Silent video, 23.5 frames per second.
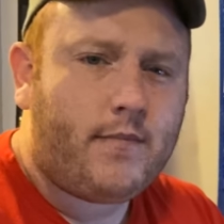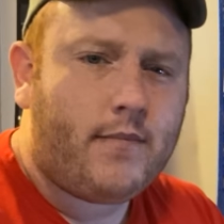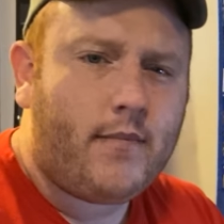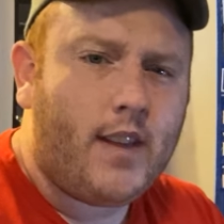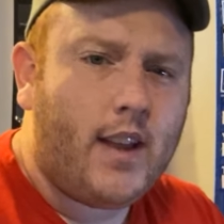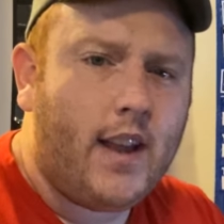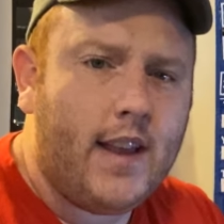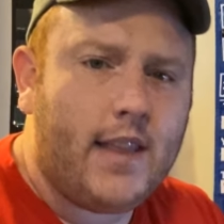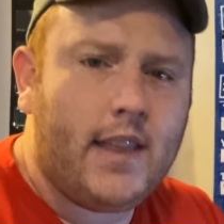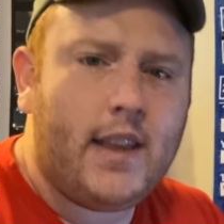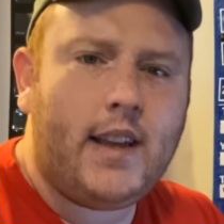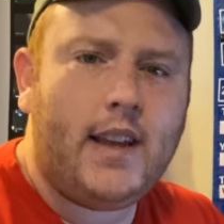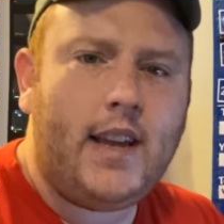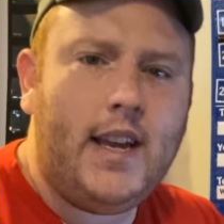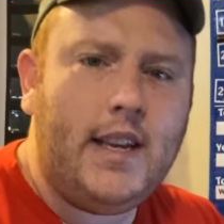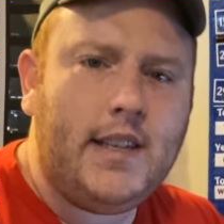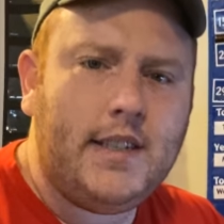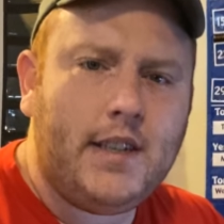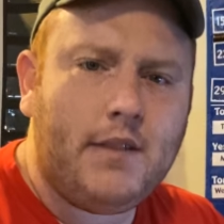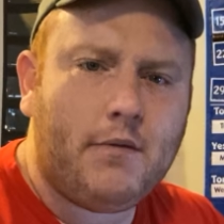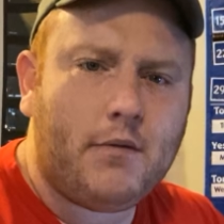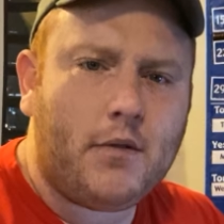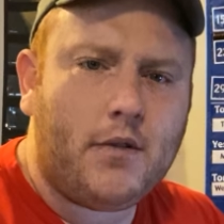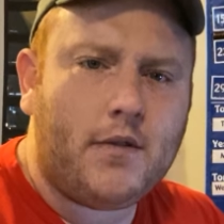And the
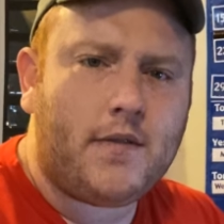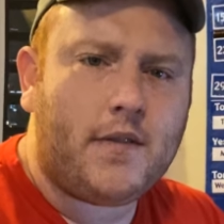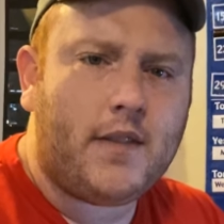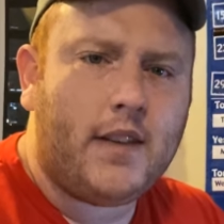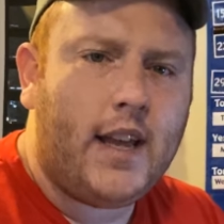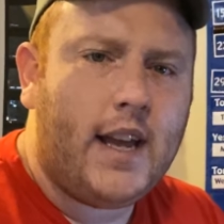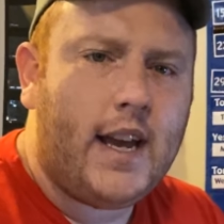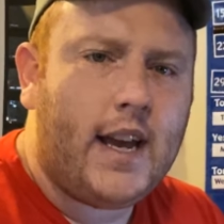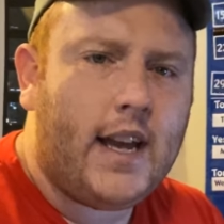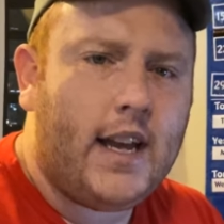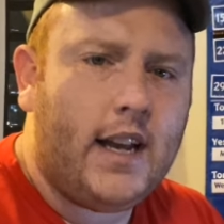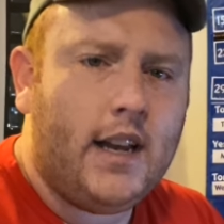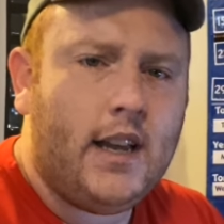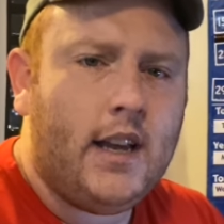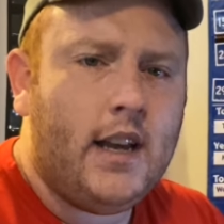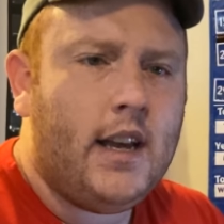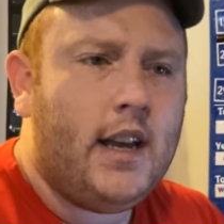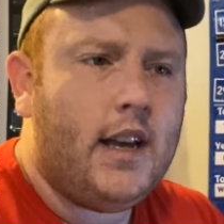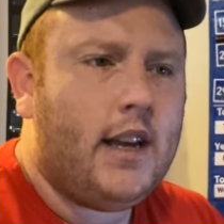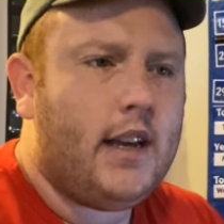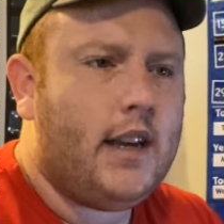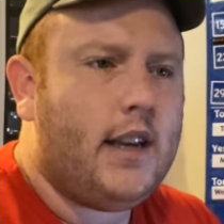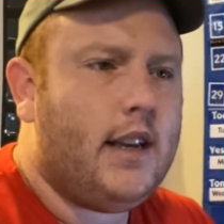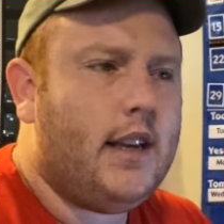easy rule for that
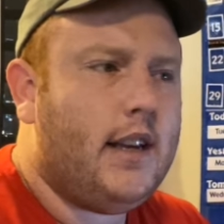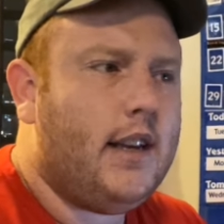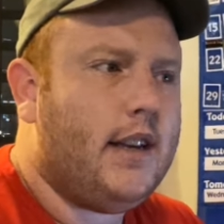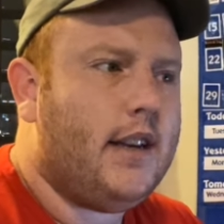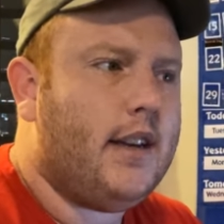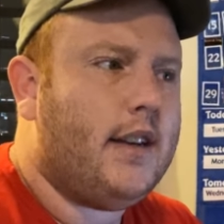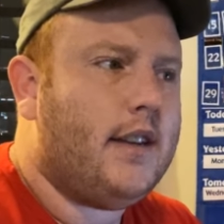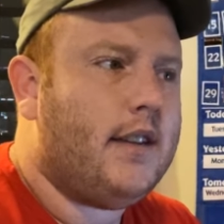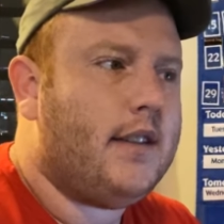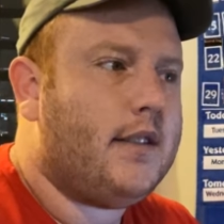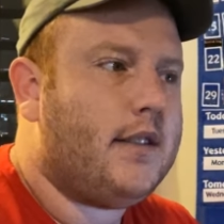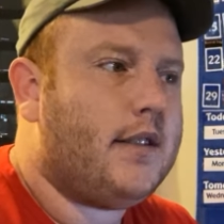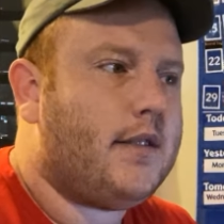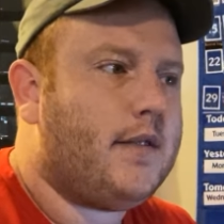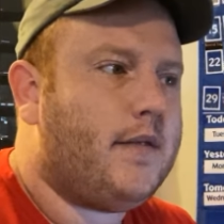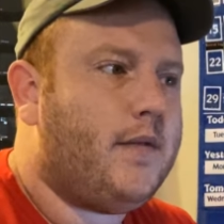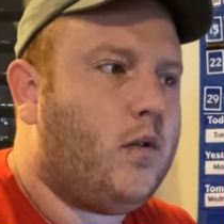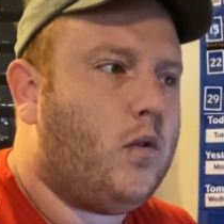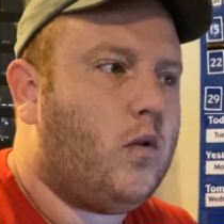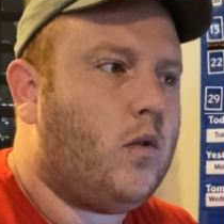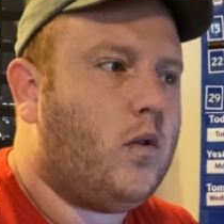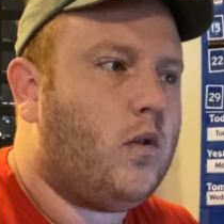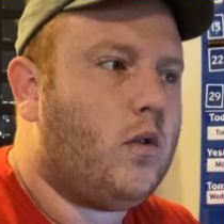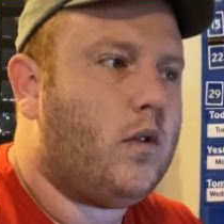is
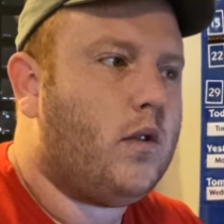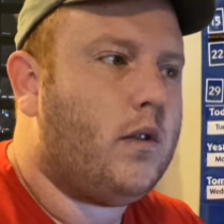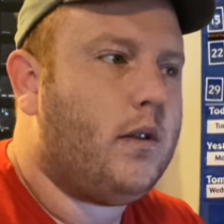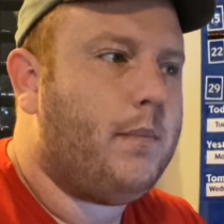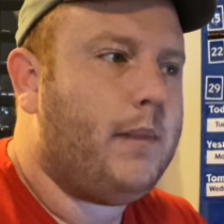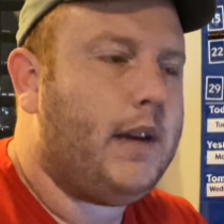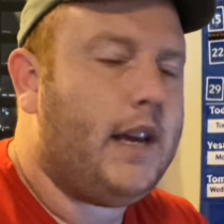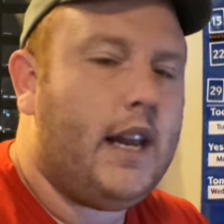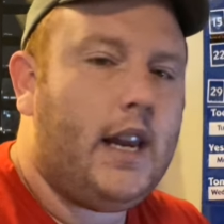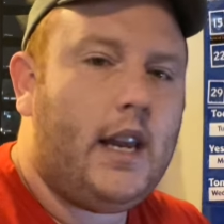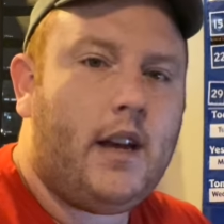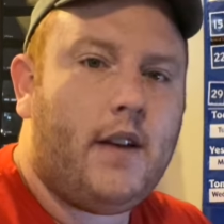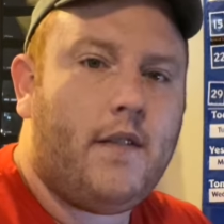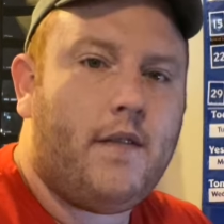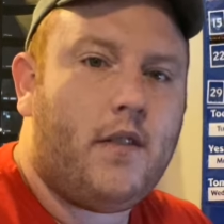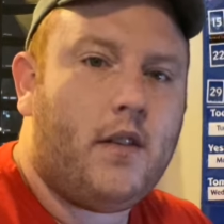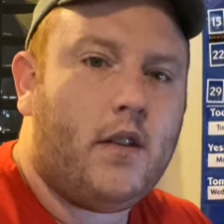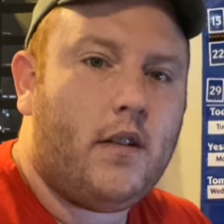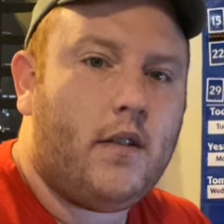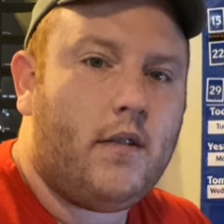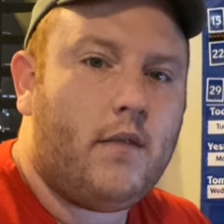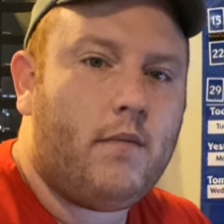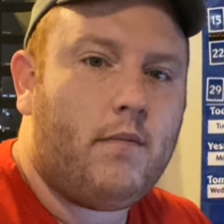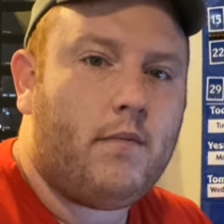for the beginning of
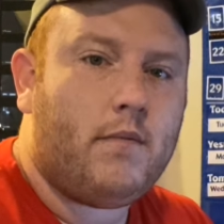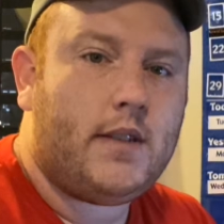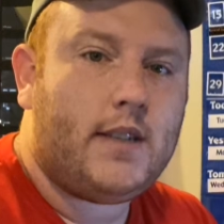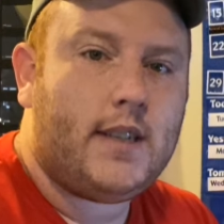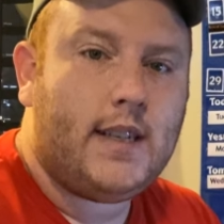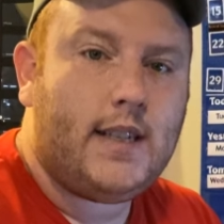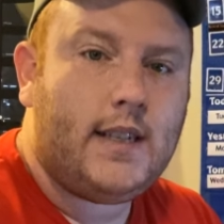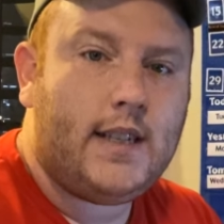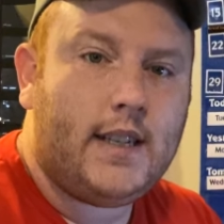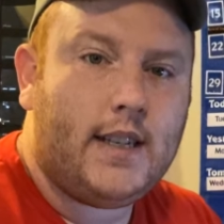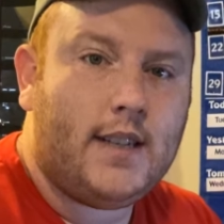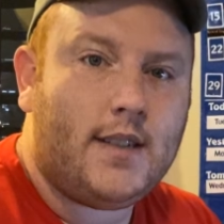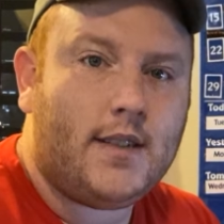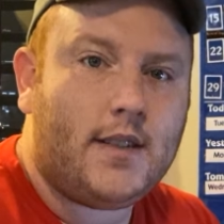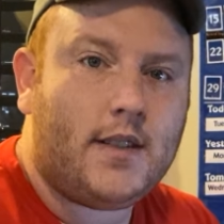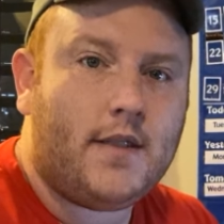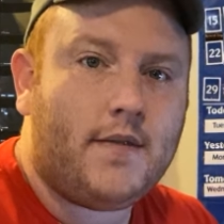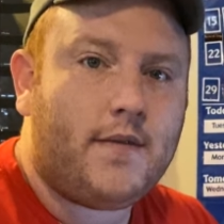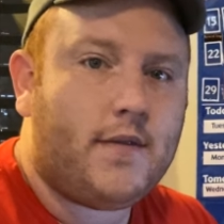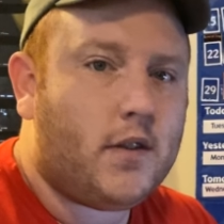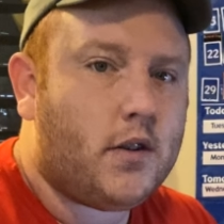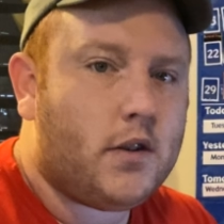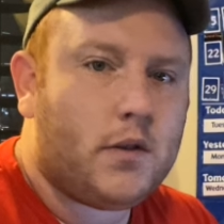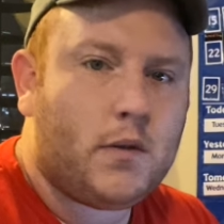the sentence, the
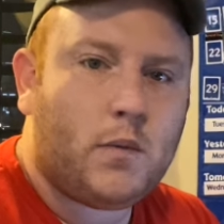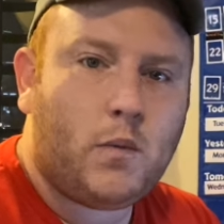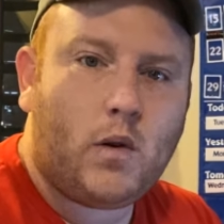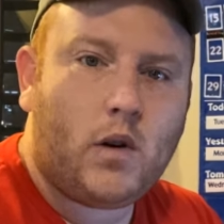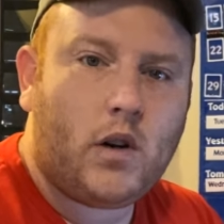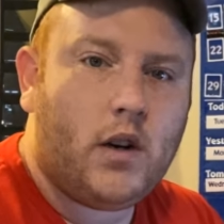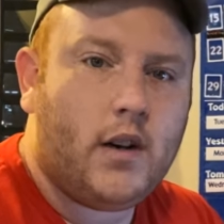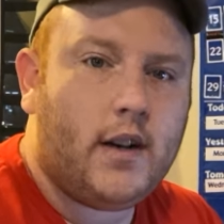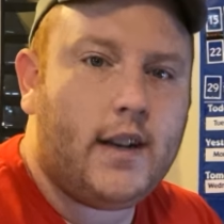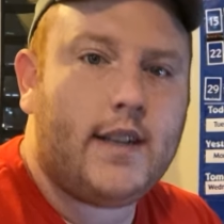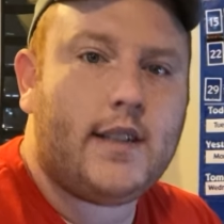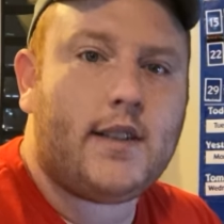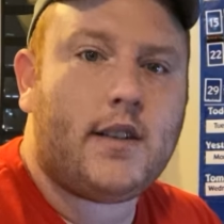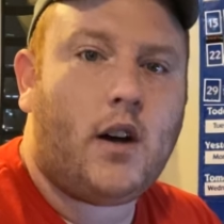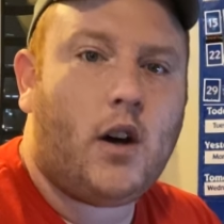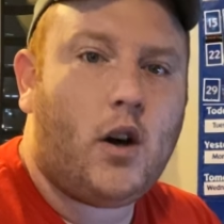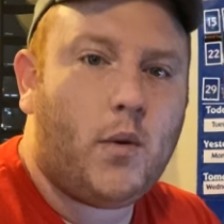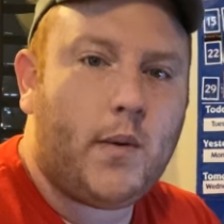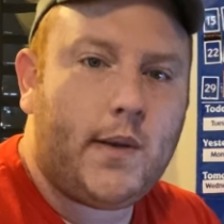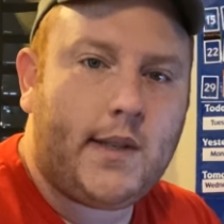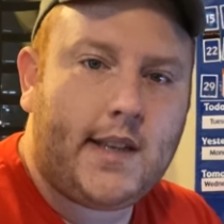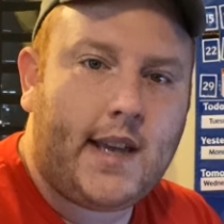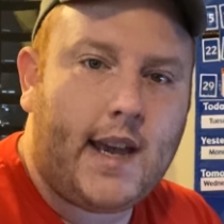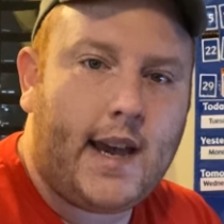first word is
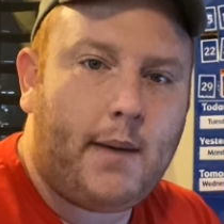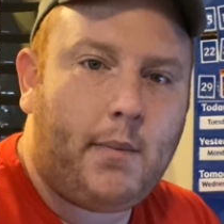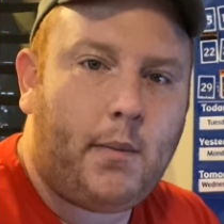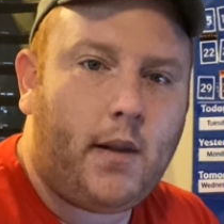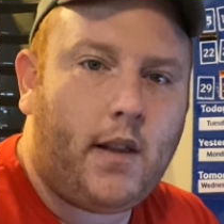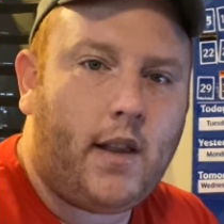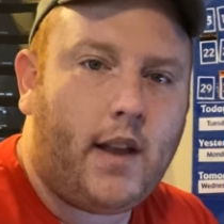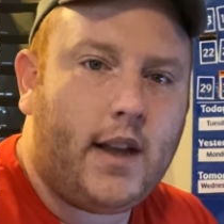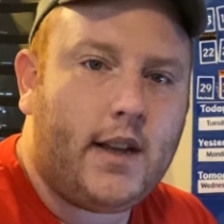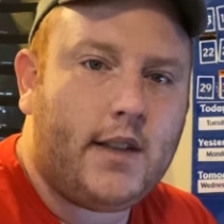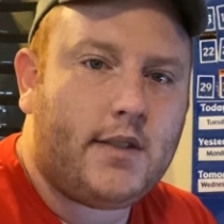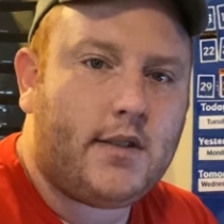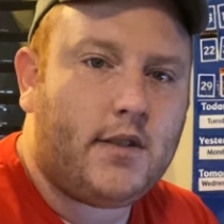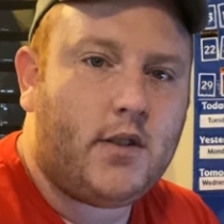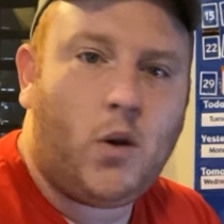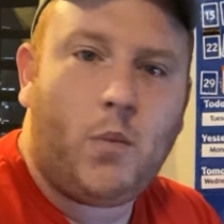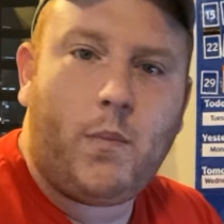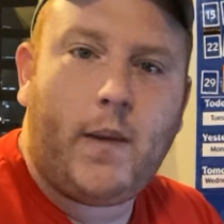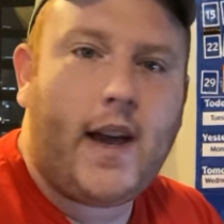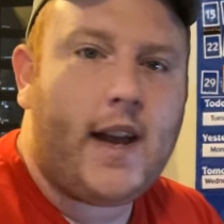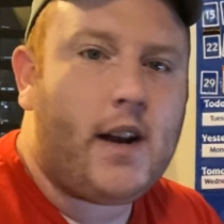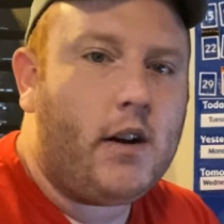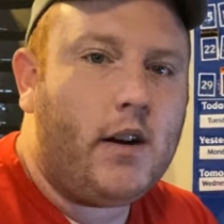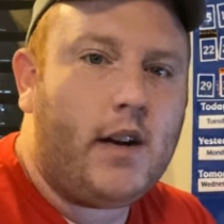always capitalized, no
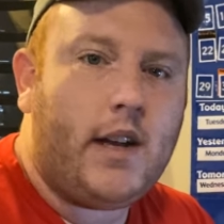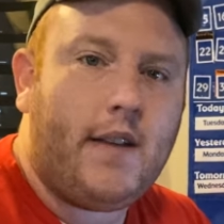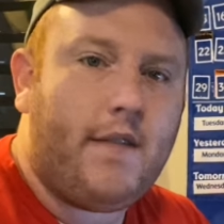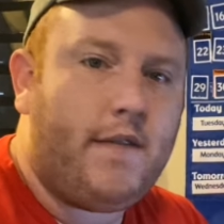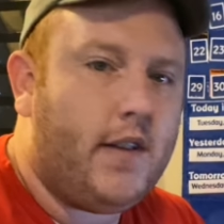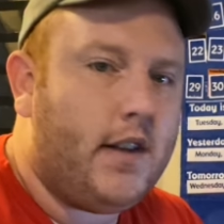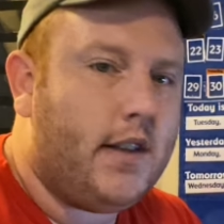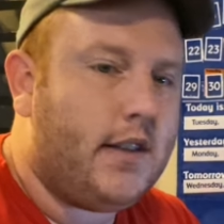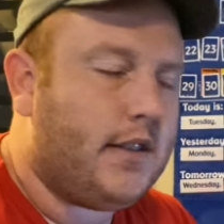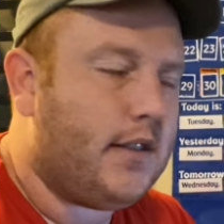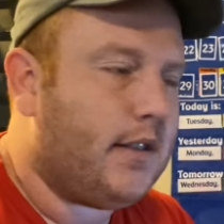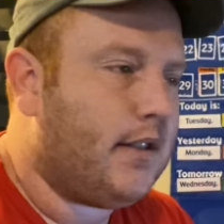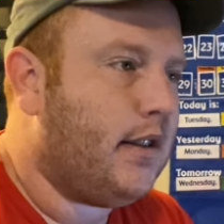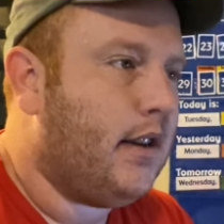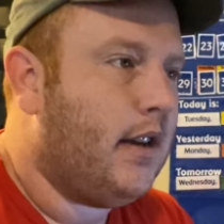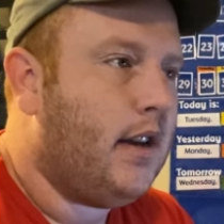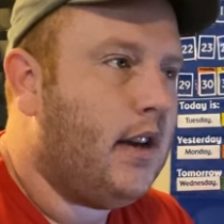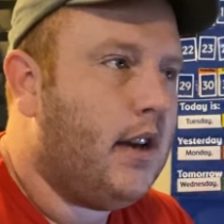matter if it's